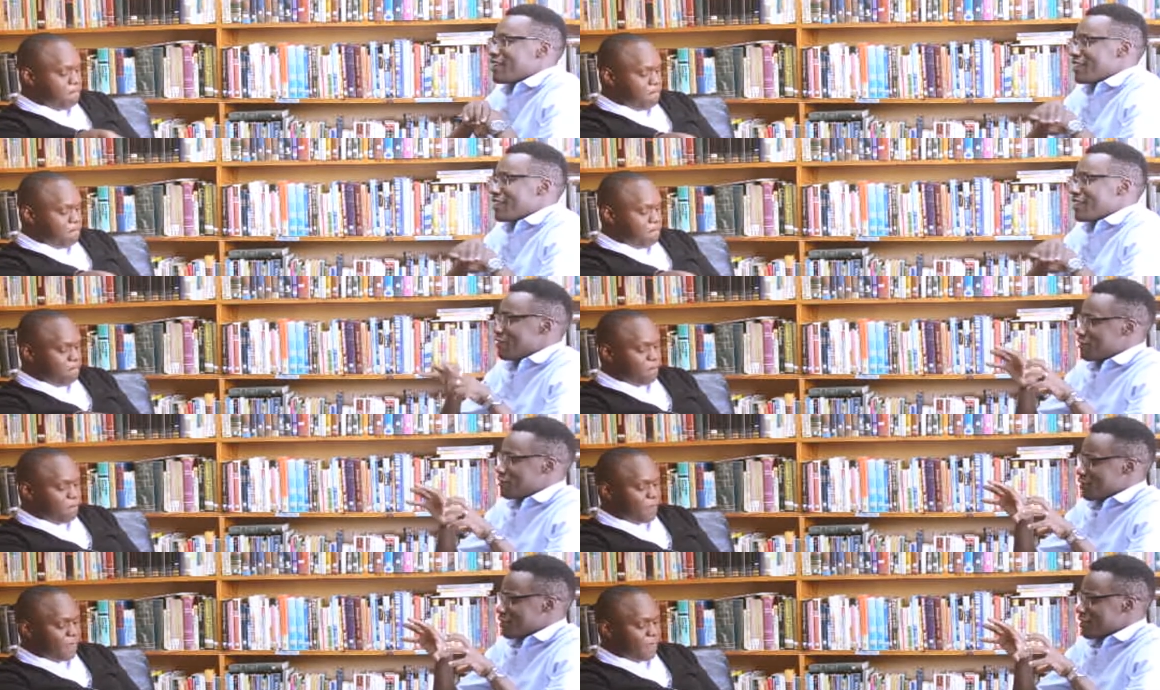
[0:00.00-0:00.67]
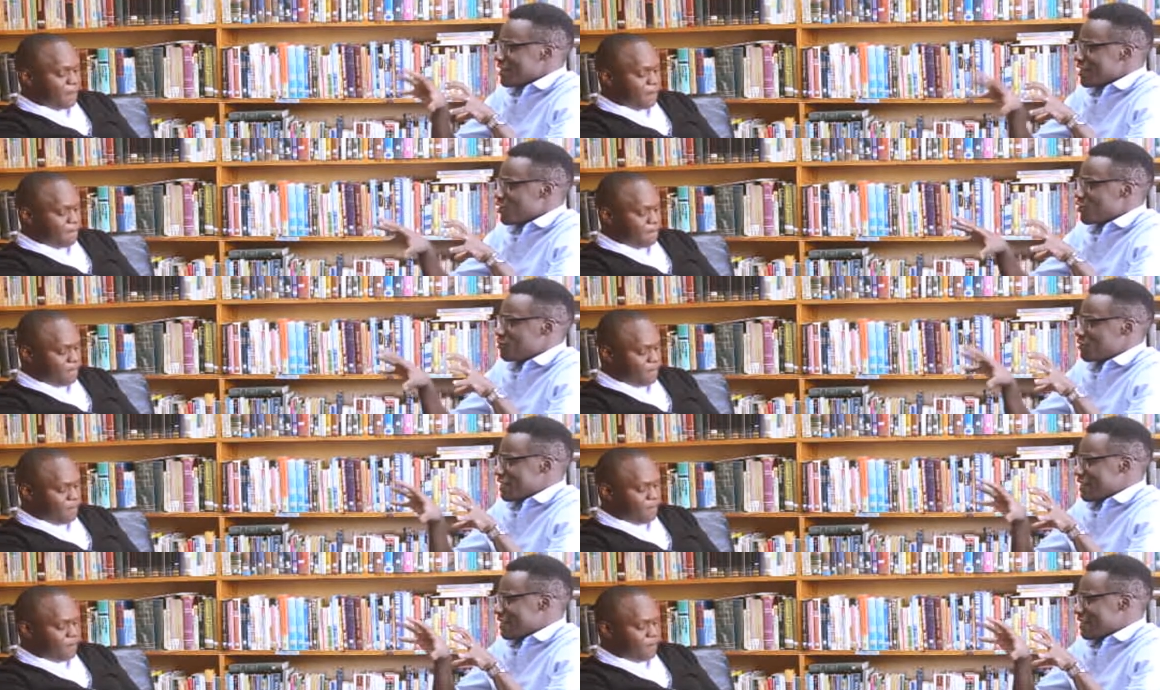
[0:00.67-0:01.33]
Speaker 1: if thinking
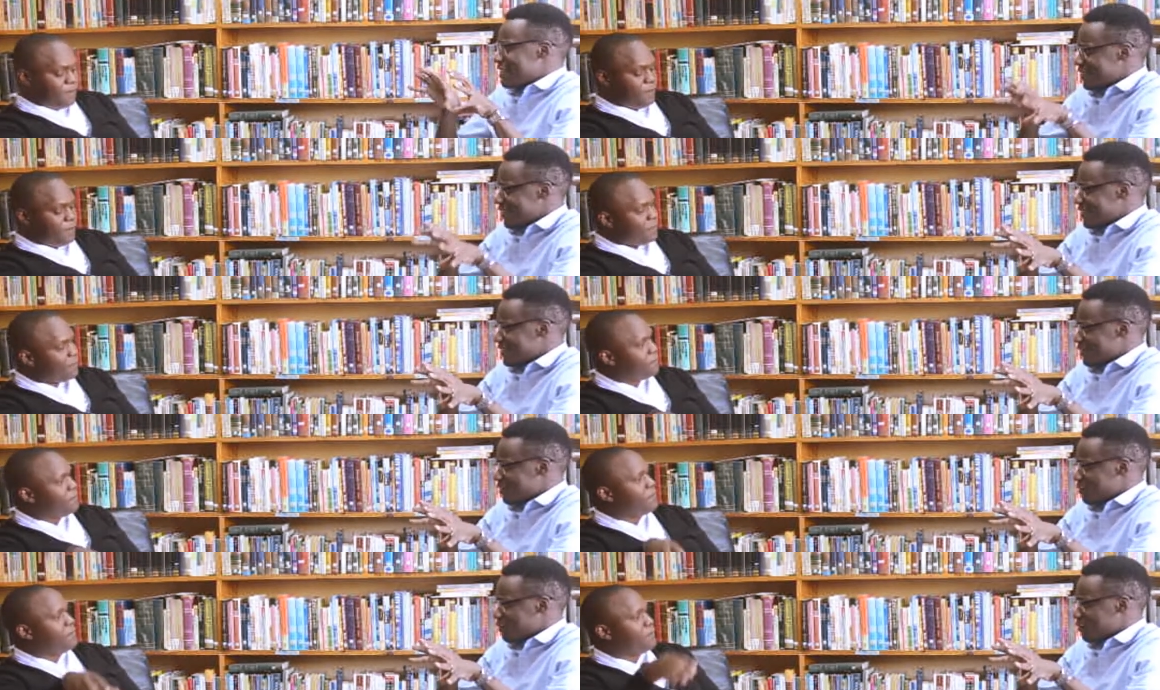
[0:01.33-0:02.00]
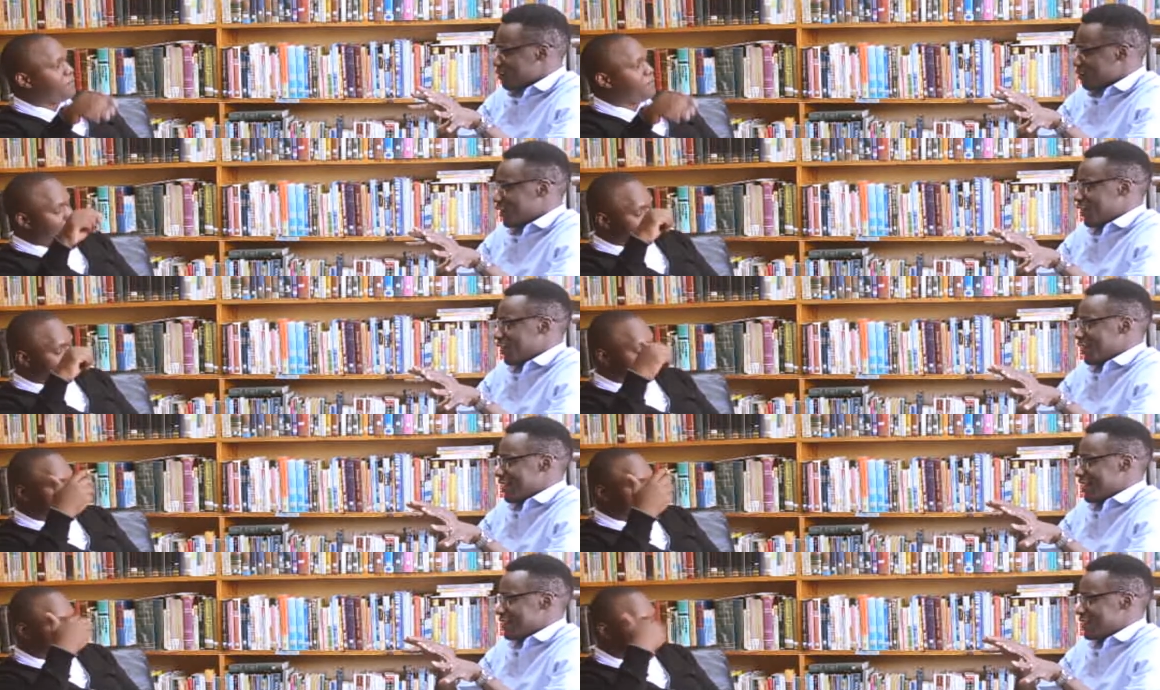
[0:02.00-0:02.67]
of initiative okay, in yeah.